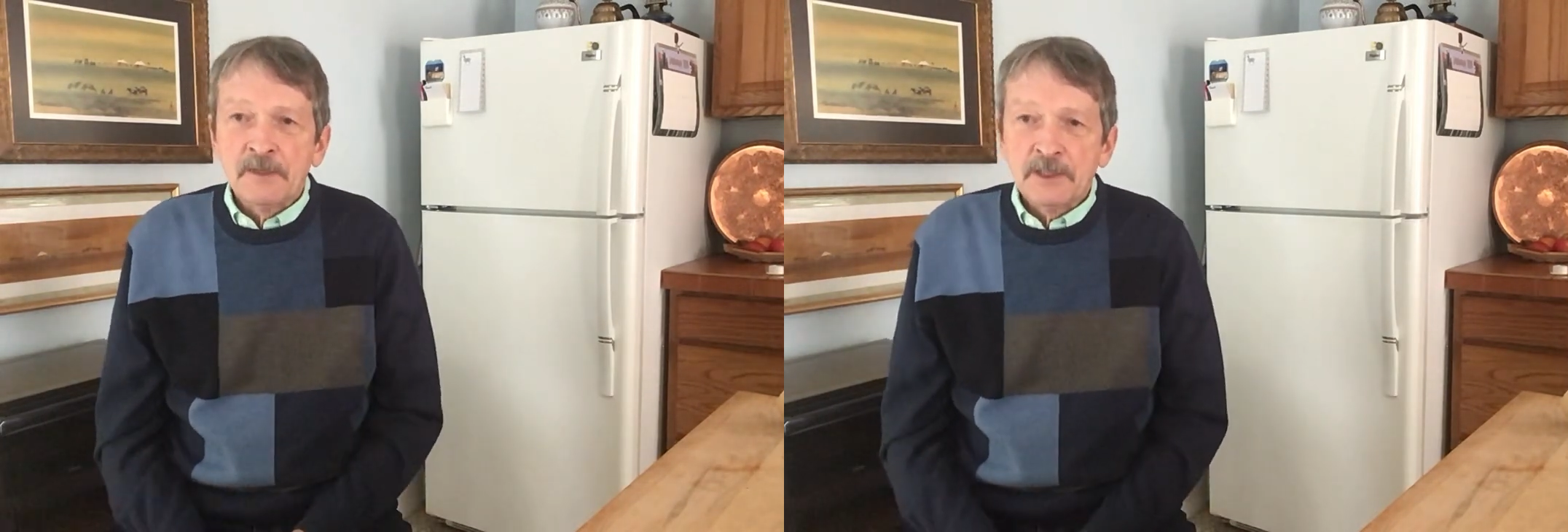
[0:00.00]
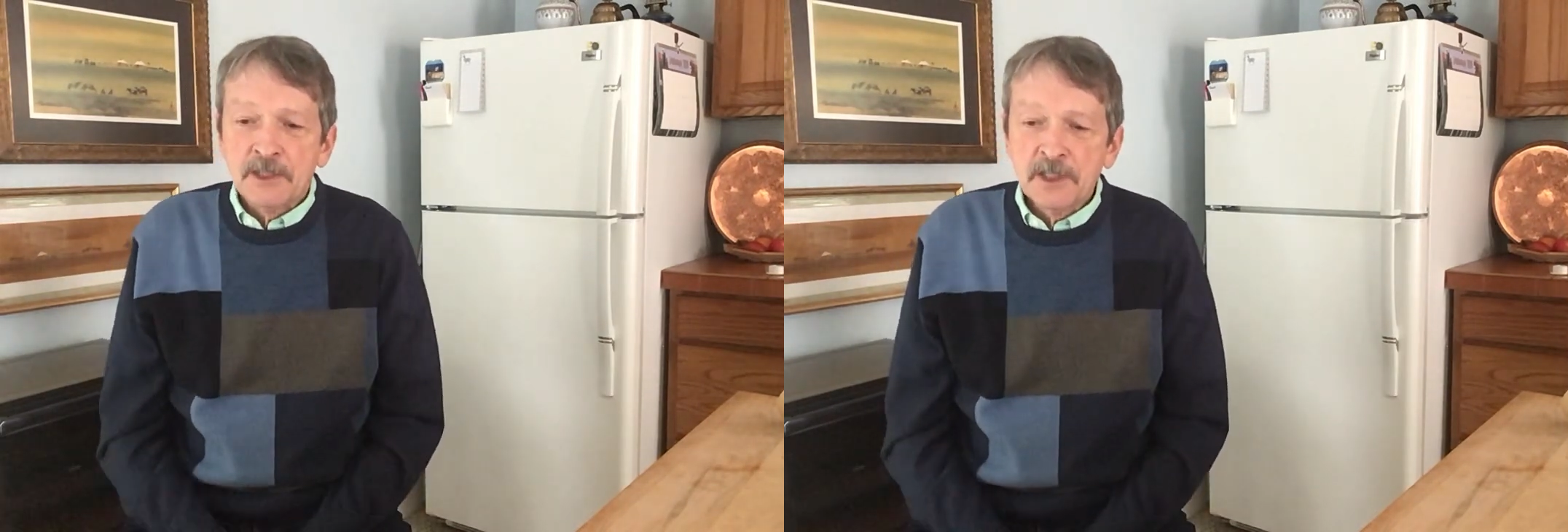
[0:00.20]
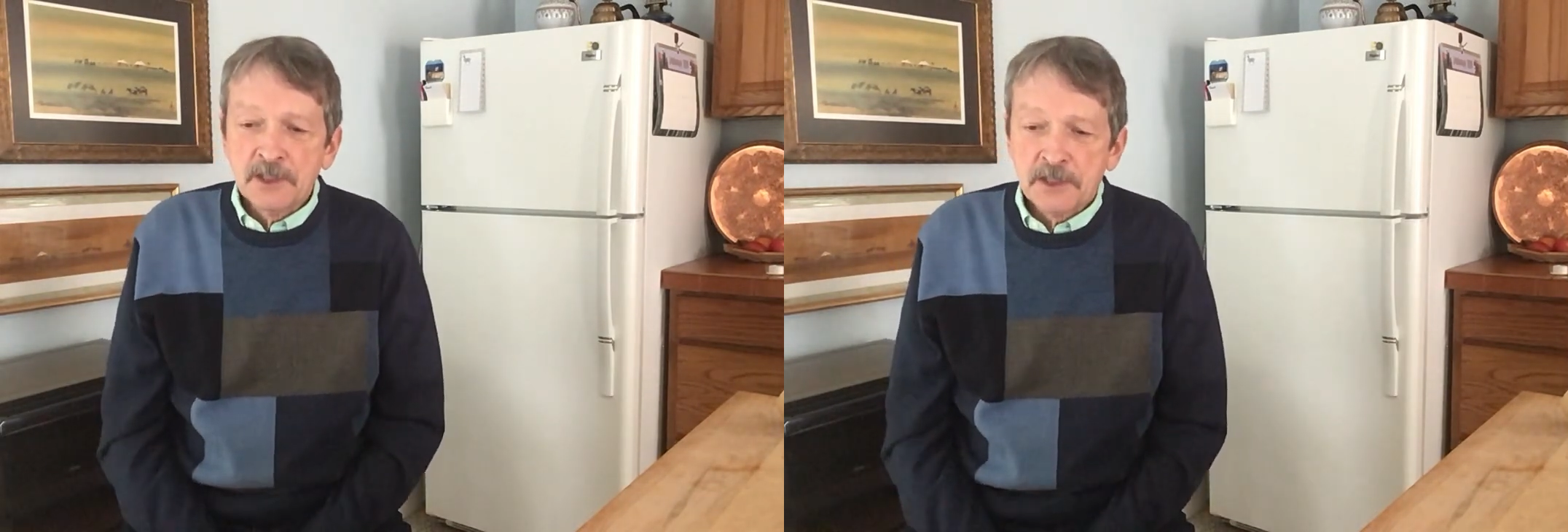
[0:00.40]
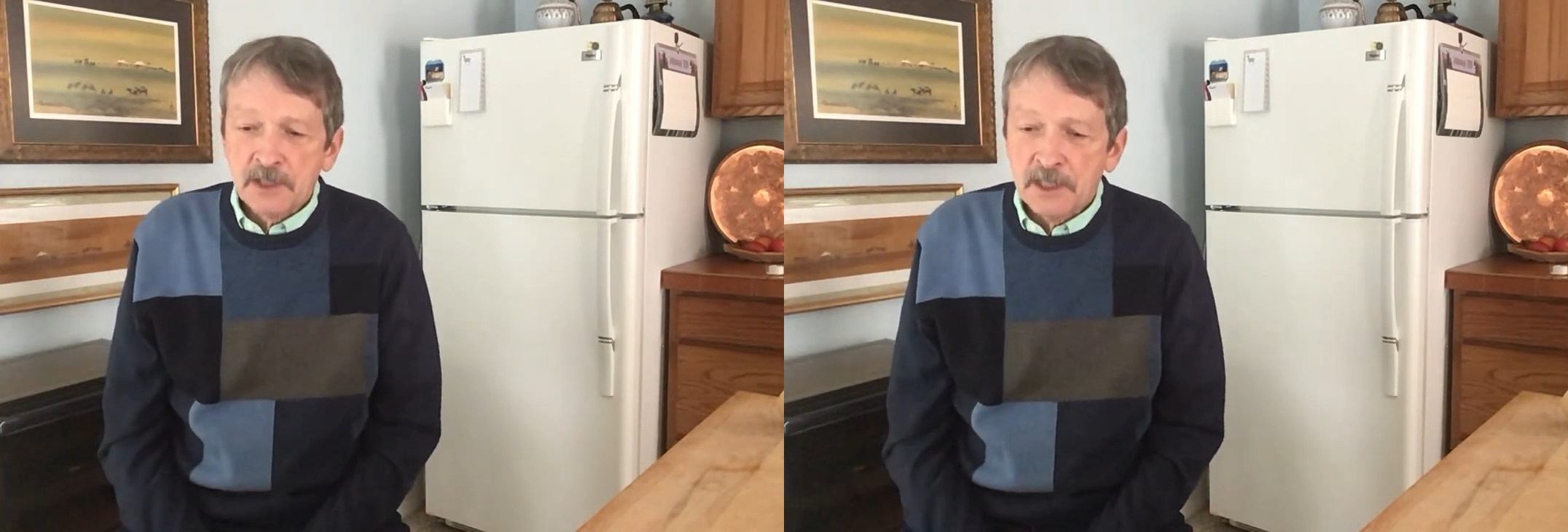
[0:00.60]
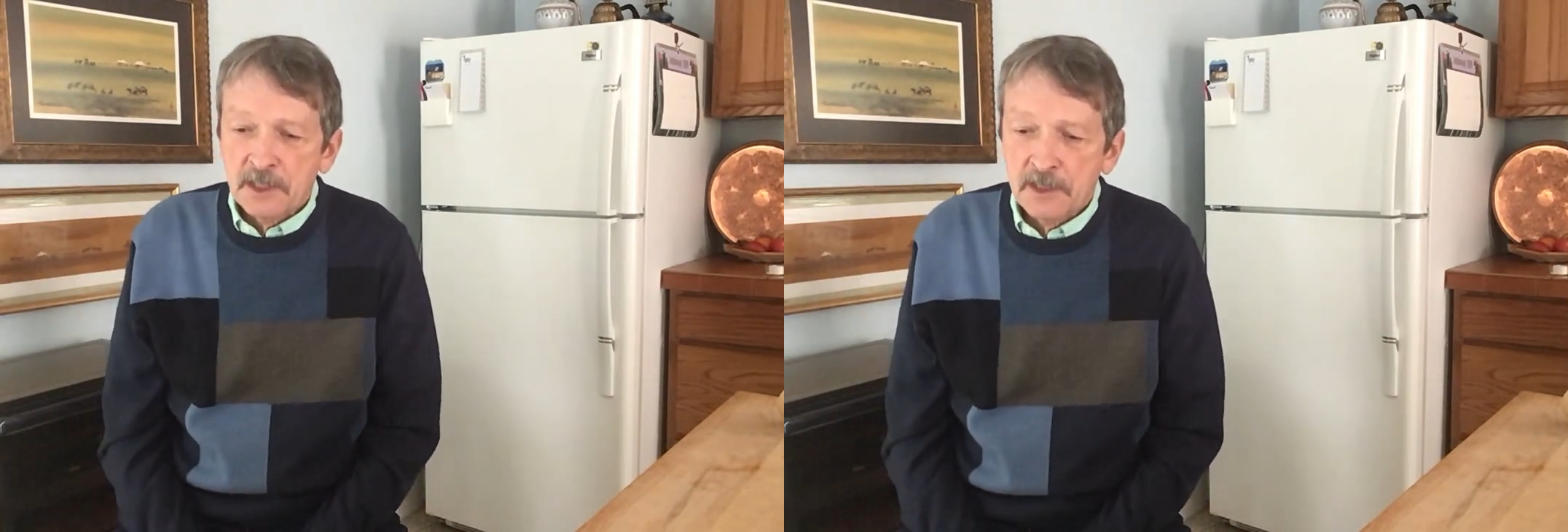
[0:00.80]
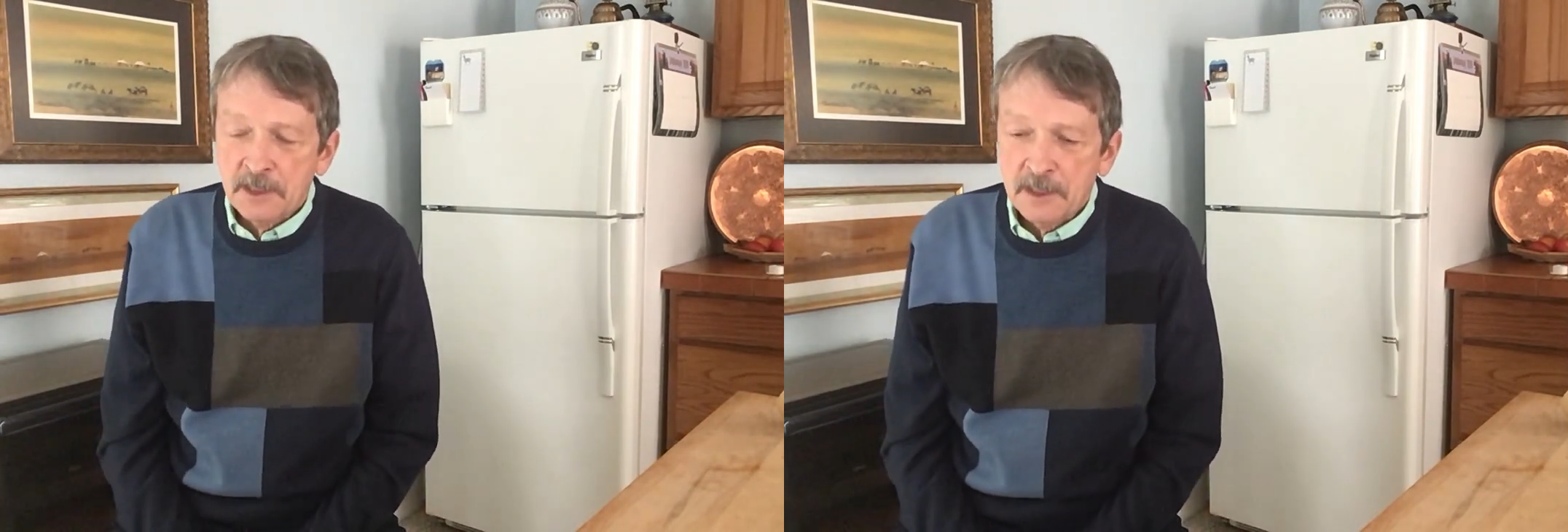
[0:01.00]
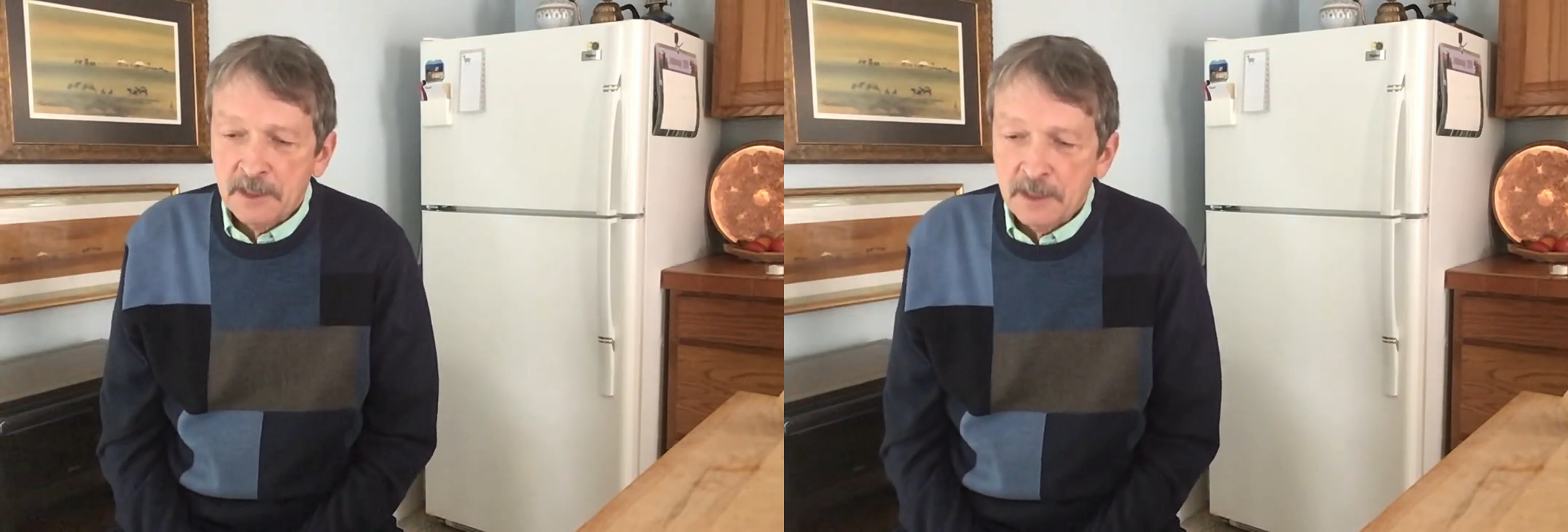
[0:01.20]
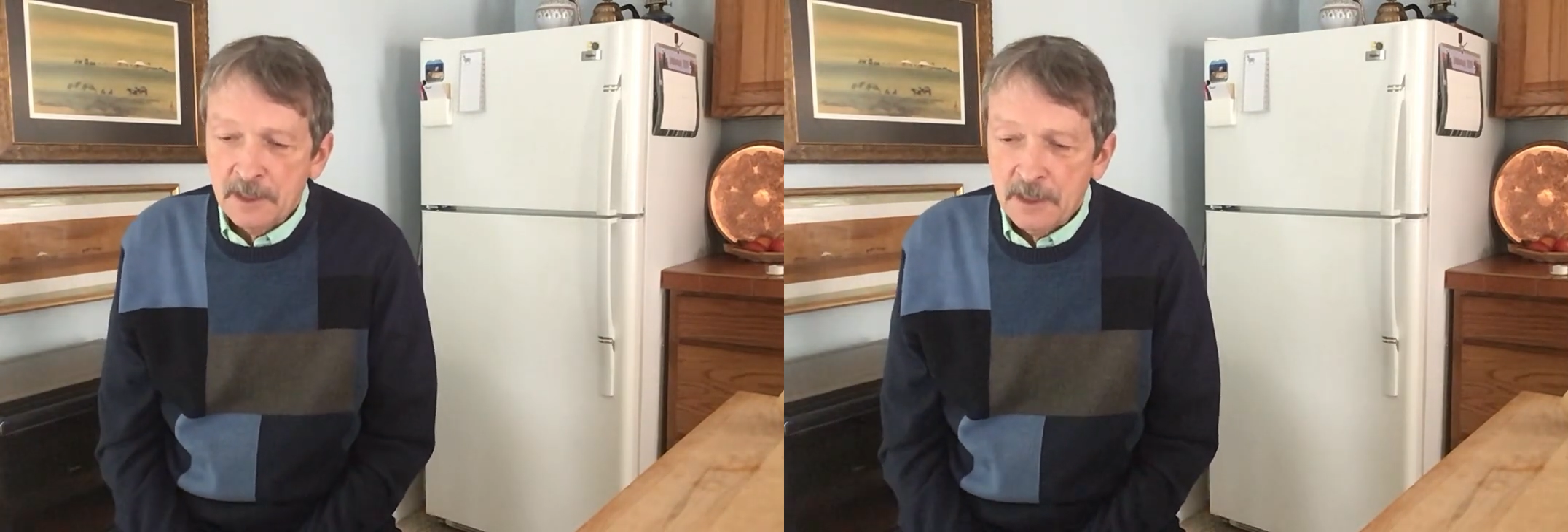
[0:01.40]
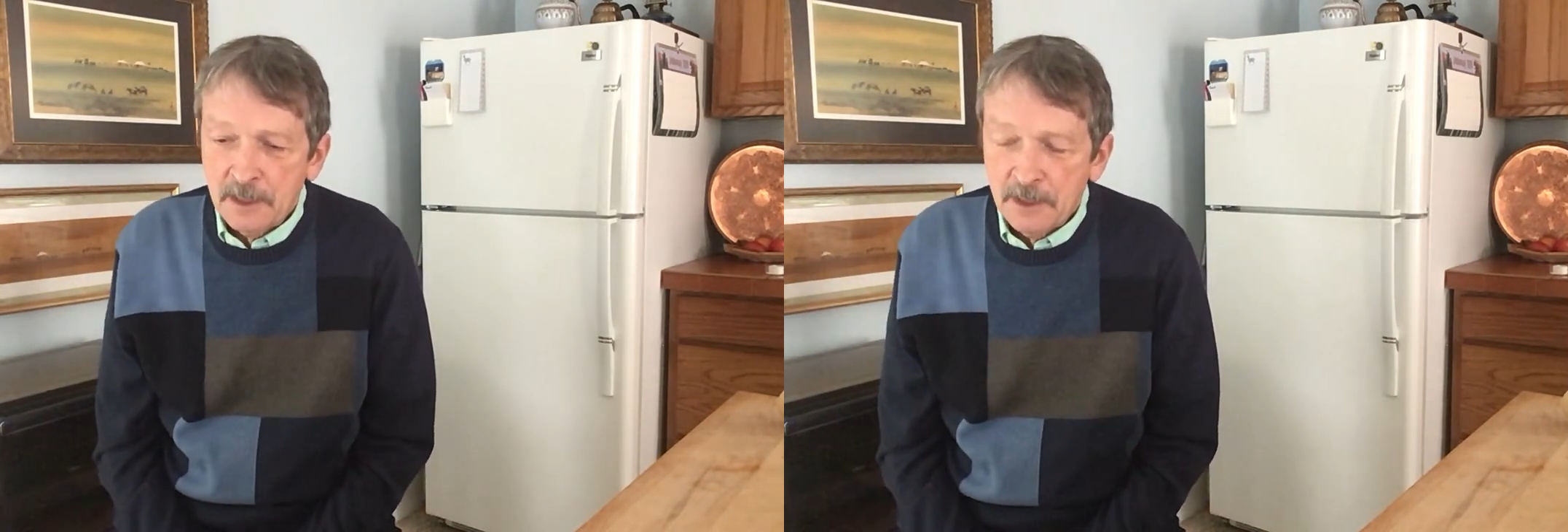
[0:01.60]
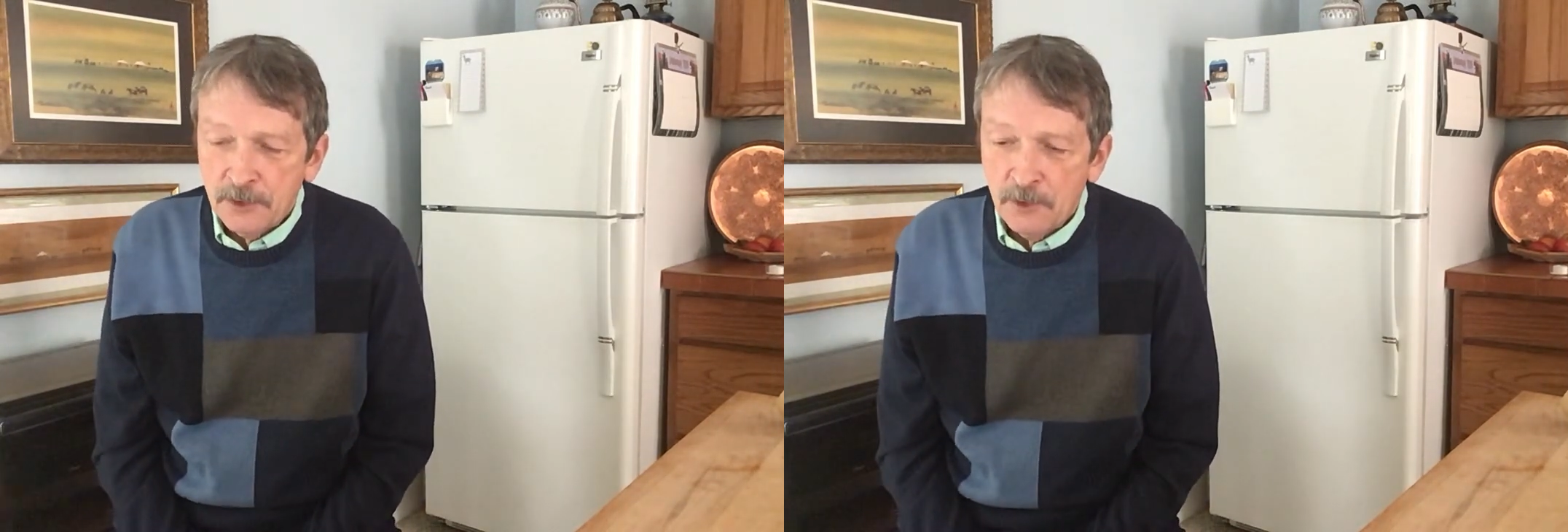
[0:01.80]
Jesus said,
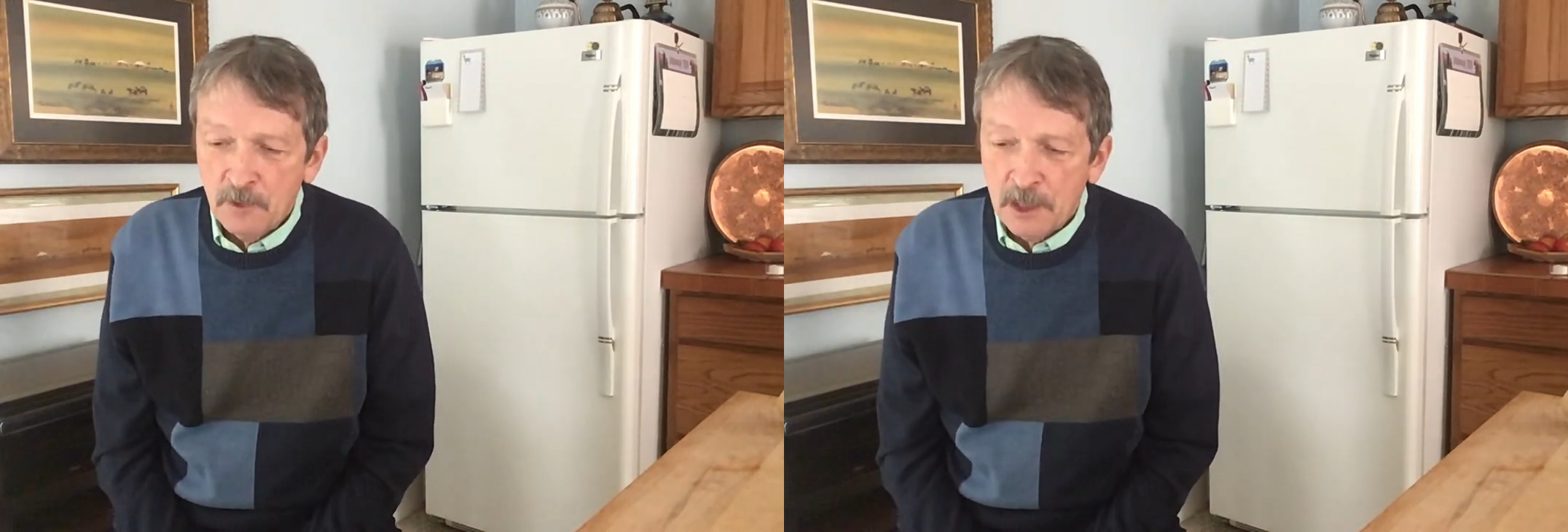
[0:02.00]
do